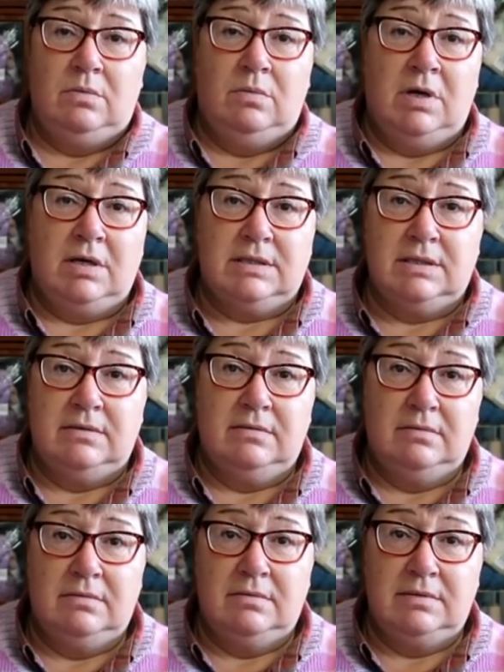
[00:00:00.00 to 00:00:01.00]
worked
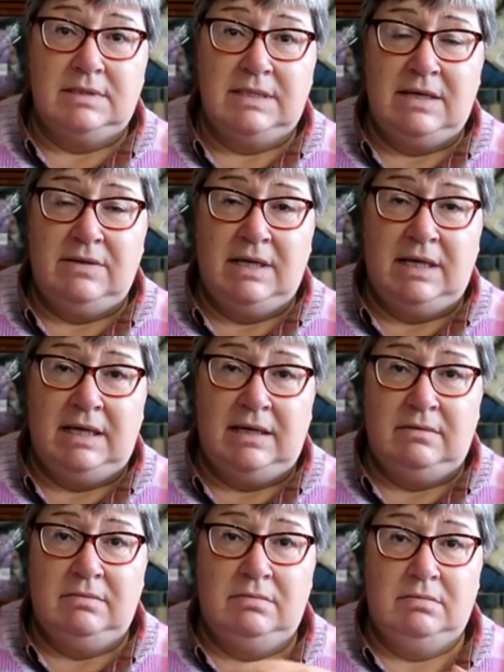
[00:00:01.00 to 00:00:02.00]
down
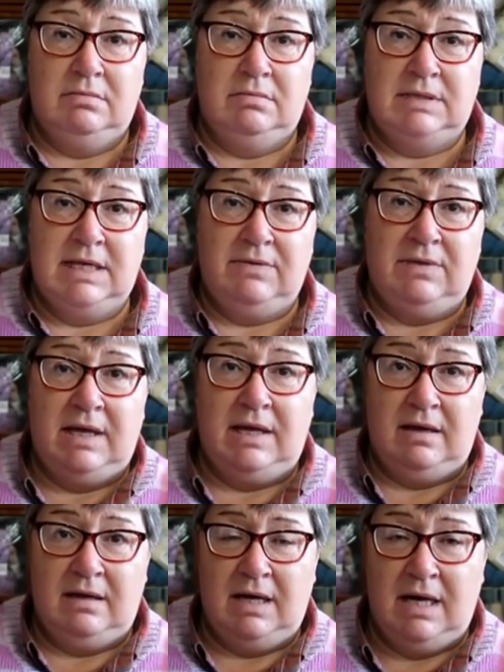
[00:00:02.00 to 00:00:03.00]
there, down
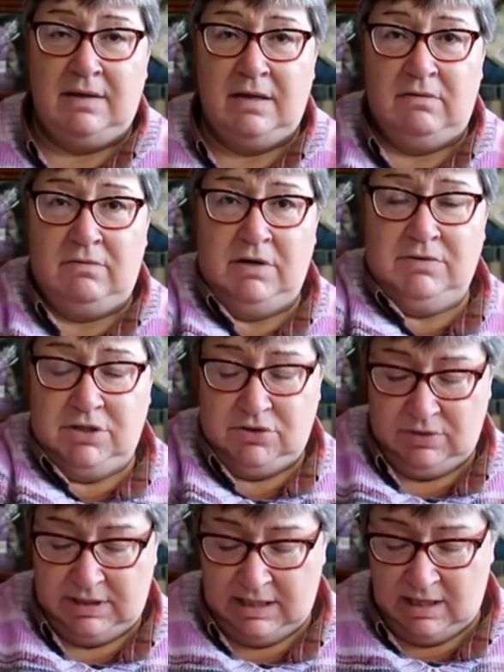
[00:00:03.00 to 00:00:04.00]
there, and then a row to
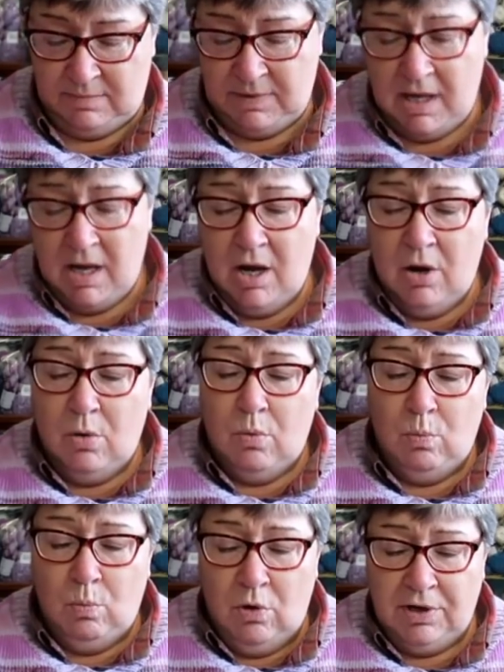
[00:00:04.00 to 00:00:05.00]
join it up.
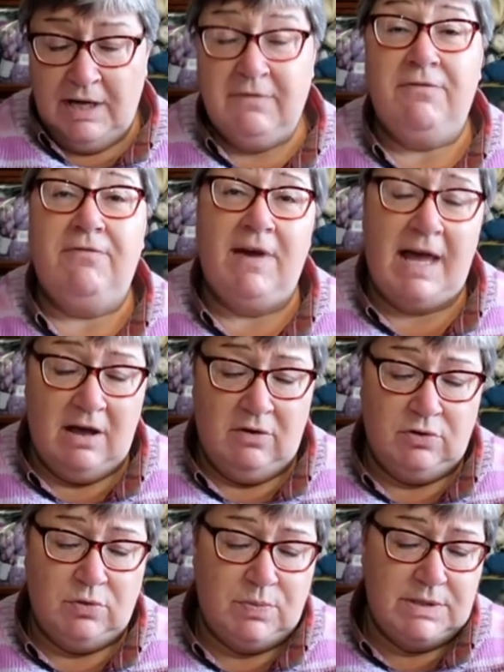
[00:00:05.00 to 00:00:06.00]
What I
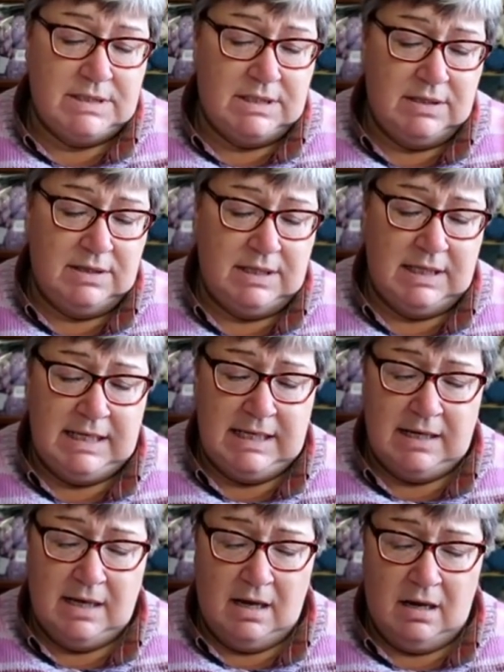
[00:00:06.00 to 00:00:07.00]
found was that
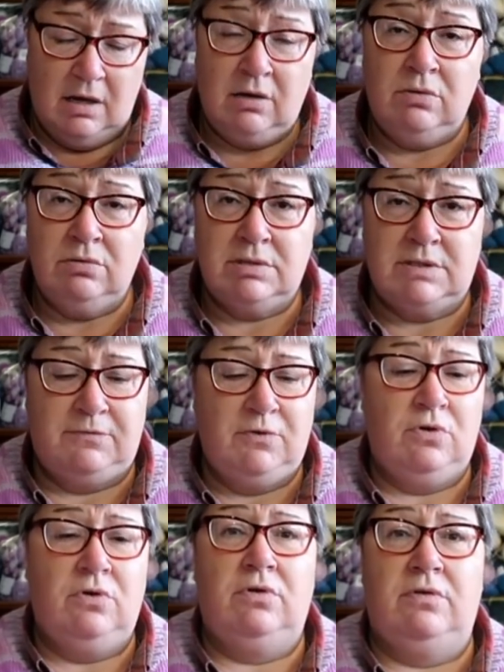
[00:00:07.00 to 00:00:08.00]
the holes
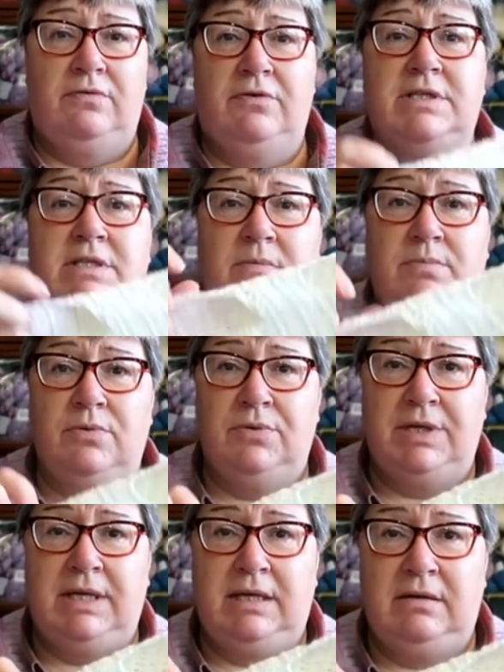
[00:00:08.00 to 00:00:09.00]
for, for
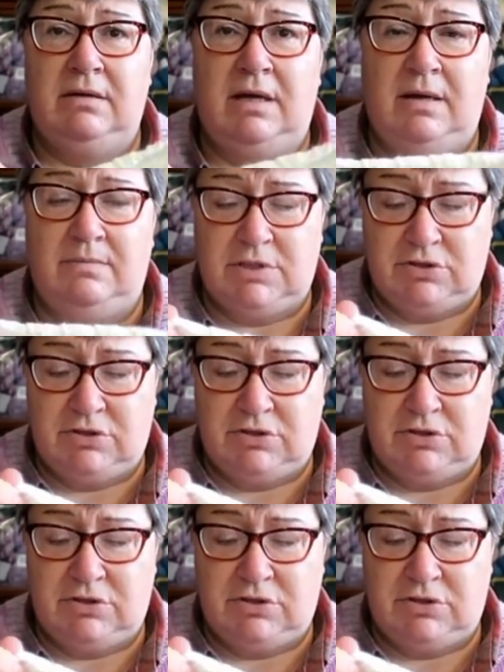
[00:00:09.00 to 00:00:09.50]
example, the um,